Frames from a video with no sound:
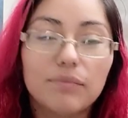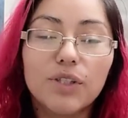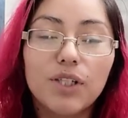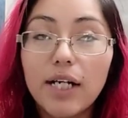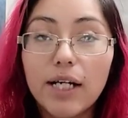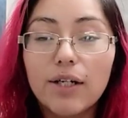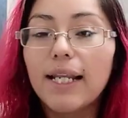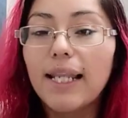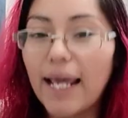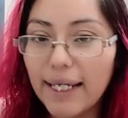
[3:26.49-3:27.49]

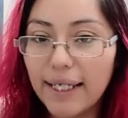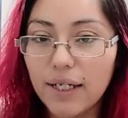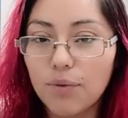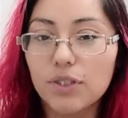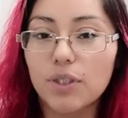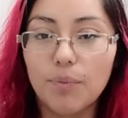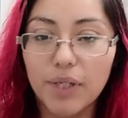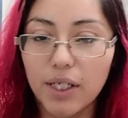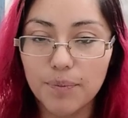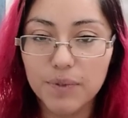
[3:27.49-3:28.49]
like it when somebody
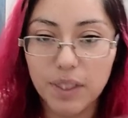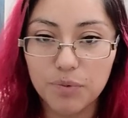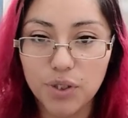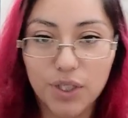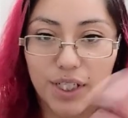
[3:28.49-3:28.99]
comes up to your